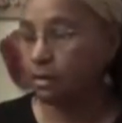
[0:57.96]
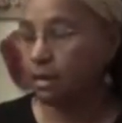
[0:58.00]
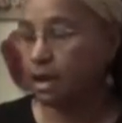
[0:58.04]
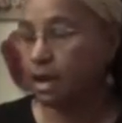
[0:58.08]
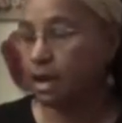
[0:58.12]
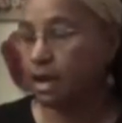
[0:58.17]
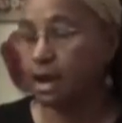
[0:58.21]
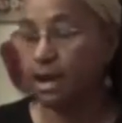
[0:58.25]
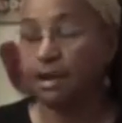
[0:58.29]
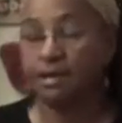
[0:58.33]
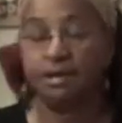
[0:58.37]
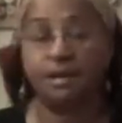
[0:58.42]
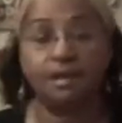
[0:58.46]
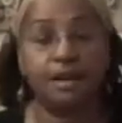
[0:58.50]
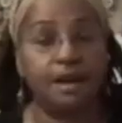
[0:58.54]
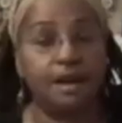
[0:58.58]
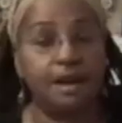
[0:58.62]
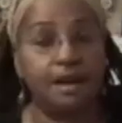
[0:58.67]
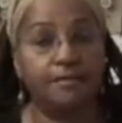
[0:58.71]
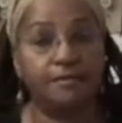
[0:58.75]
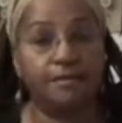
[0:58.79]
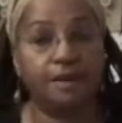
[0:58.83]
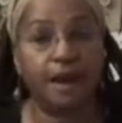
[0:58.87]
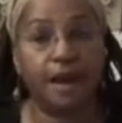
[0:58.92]
and I did not
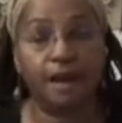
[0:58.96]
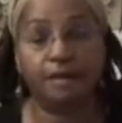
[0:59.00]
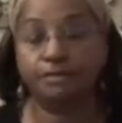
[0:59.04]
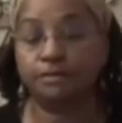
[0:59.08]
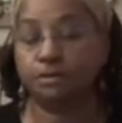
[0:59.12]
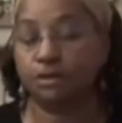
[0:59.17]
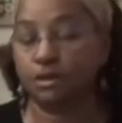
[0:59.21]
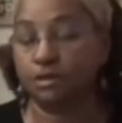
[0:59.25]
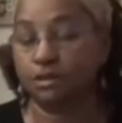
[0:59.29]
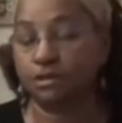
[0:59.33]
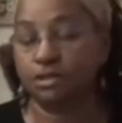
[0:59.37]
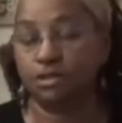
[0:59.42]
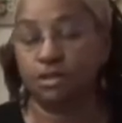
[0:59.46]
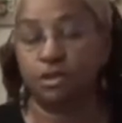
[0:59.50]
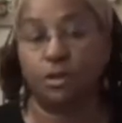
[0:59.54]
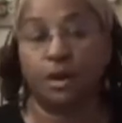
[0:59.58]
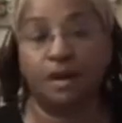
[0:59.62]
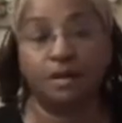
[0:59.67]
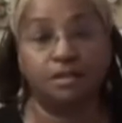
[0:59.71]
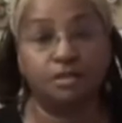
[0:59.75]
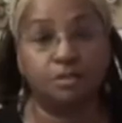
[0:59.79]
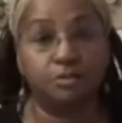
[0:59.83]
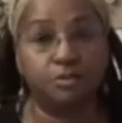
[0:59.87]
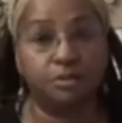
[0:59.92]
have caps on it, so
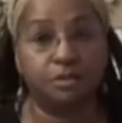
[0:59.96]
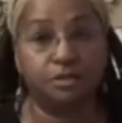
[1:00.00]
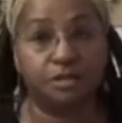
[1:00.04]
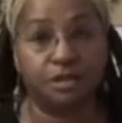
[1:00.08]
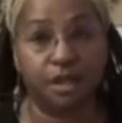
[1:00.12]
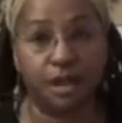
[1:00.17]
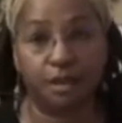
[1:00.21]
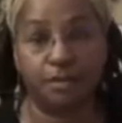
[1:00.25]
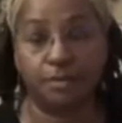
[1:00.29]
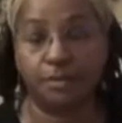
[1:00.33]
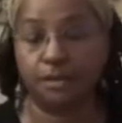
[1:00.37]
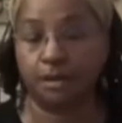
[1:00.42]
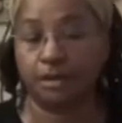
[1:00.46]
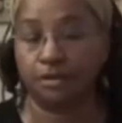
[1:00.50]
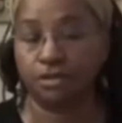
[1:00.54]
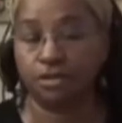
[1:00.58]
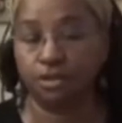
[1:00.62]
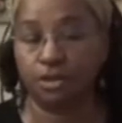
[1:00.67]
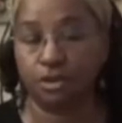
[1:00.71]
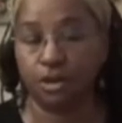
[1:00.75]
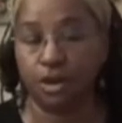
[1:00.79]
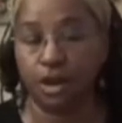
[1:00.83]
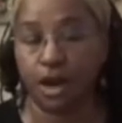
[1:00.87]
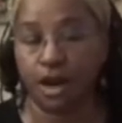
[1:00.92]
I just put tape, and I'll
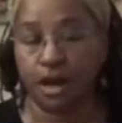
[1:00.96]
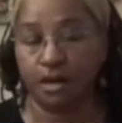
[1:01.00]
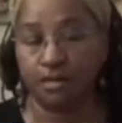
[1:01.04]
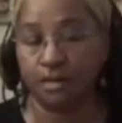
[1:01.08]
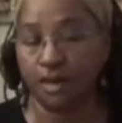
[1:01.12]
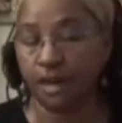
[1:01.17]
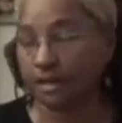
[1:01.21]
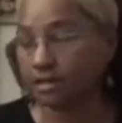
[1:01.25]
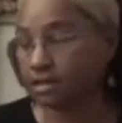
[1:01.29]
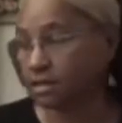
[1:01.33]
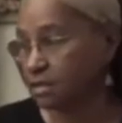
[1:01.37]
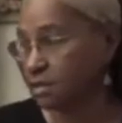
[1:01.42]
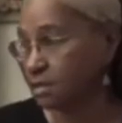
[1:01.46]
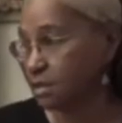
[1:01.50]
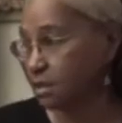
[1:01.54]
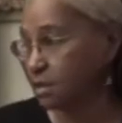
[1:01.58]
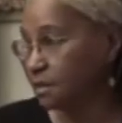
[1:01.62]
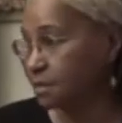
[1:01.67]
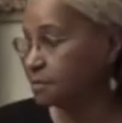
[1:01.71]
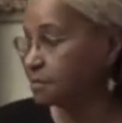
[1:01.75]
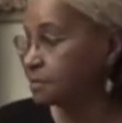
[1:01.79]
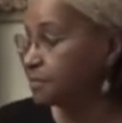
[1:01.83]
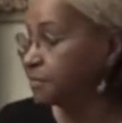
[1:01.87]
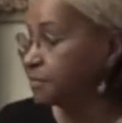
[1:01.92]
show you how that's
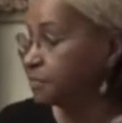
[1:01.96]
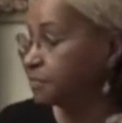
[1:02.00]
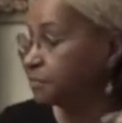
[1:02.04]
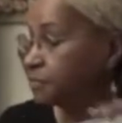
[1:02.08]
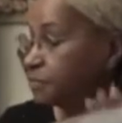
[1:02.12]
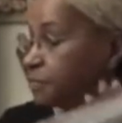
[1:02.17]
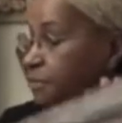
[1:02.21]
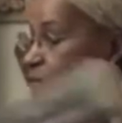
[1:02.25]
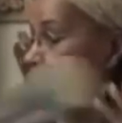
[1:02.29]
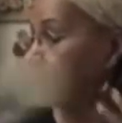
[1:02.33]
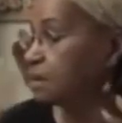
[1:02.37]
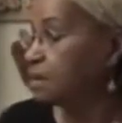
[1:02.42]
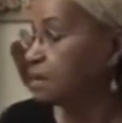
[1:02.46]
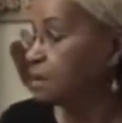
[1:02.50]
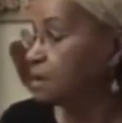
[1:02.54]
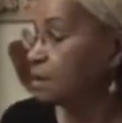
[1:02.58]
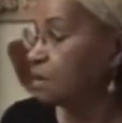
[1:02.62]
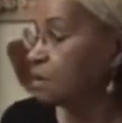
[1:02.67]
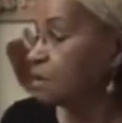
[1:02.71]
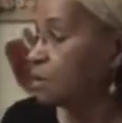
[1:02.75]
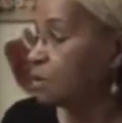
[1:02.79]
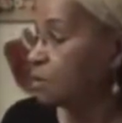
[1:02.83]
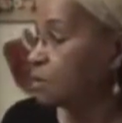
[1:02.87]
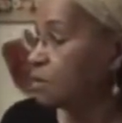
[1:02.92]
done.
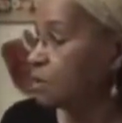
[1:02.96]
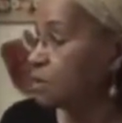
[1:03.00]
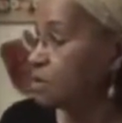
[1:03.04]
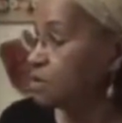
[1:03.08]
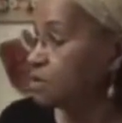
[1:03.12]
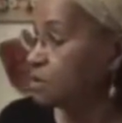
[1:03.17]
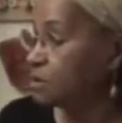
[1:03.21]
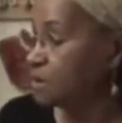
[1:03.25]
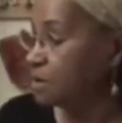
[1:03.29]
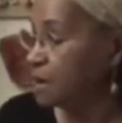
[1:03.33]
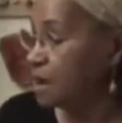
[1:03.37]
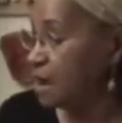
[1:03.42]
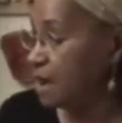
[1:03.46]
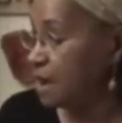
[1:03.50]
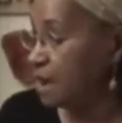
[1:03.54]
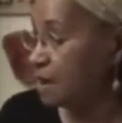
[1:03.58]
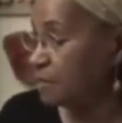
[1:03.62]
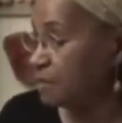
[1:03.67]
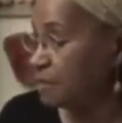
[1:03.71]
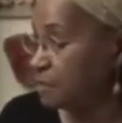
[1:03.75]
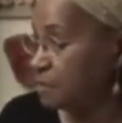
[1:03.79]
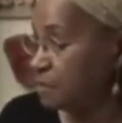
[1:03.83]
Or you can have a